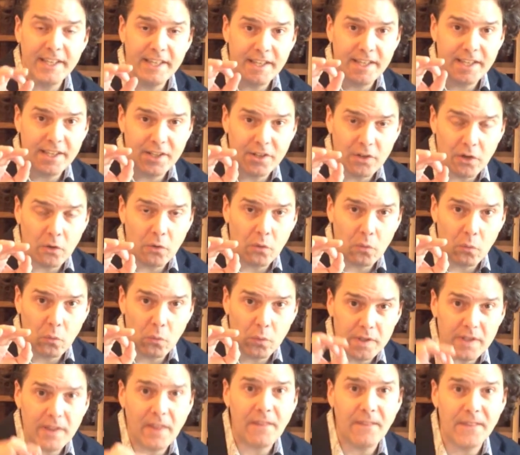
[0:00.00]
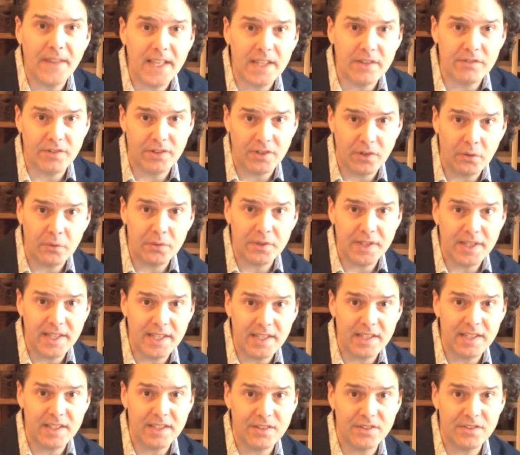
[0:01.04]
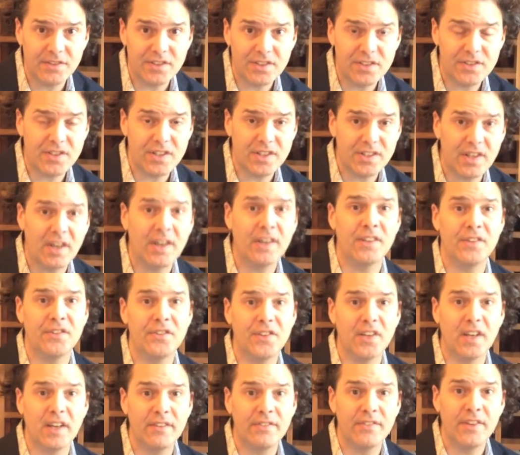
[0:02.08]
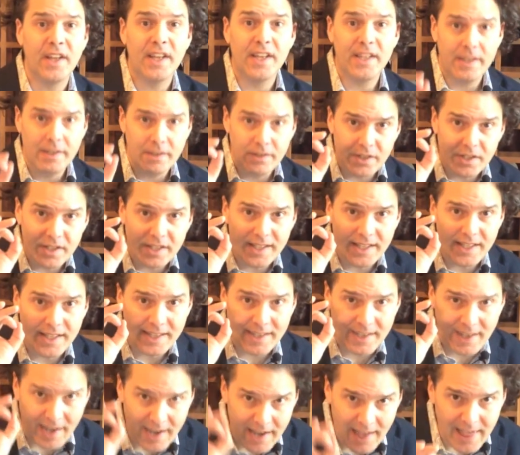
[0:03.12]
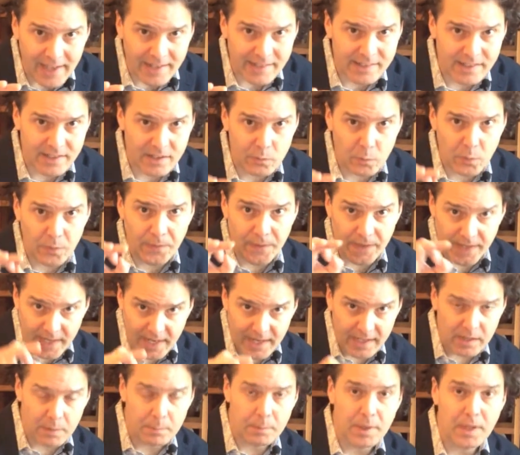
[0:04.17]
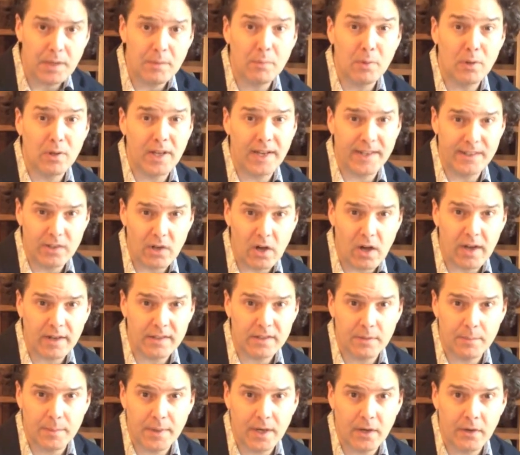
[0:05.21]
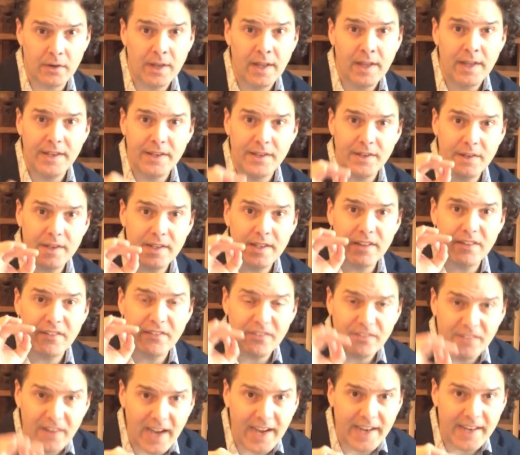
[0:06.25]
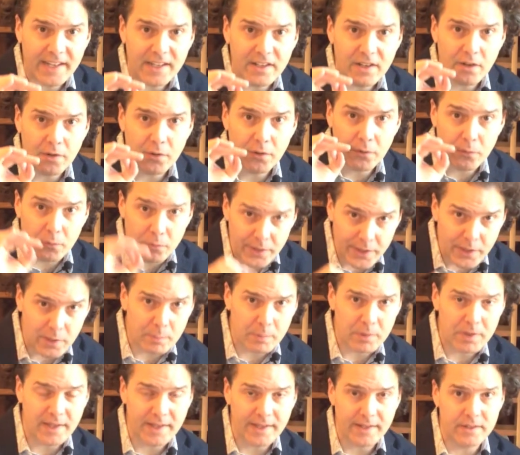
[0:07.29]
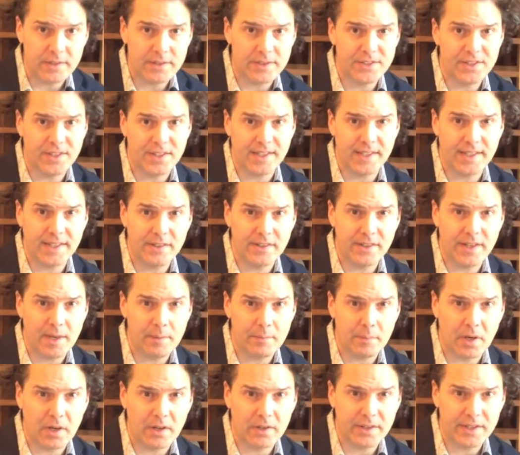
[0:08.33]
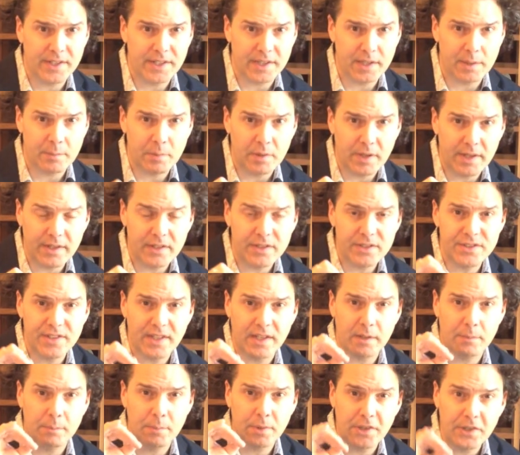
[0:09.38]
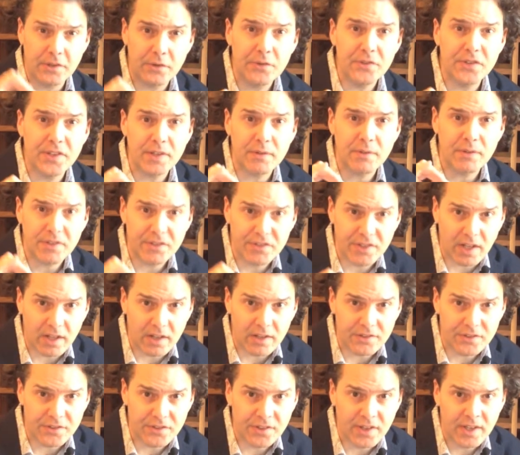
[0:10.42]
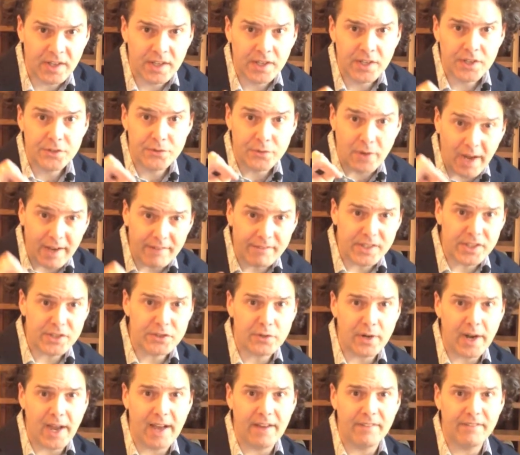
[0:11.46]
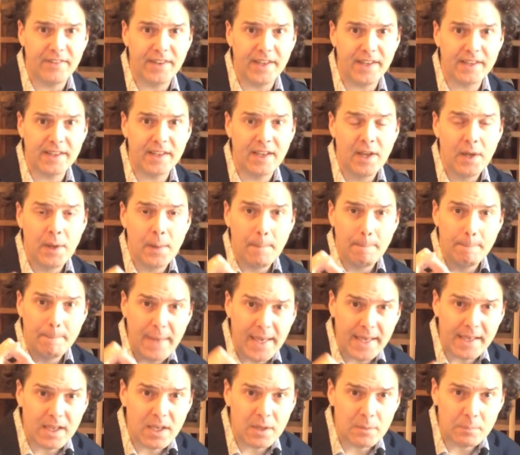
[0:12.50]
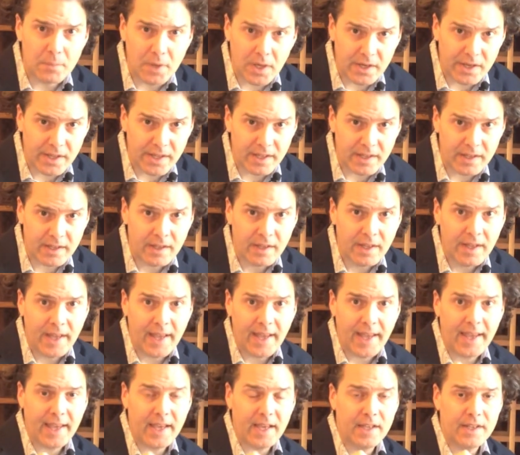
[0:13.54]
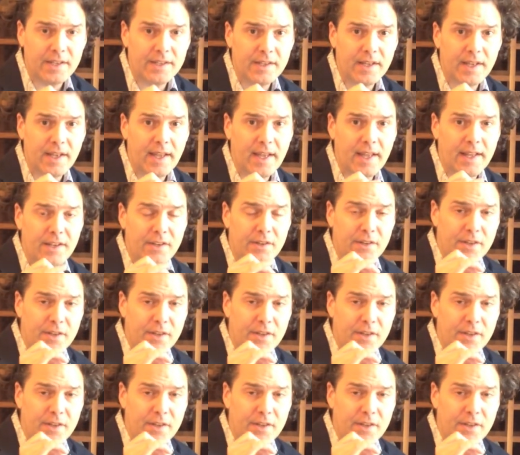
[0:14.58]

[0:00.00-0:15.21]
you know, one of the things you don't need is just a ton of stuff. You need to get connected with the kind of people I talked about. You need to find the real players in internet marketing, the players that are producing results, driving traffic, making money, and and you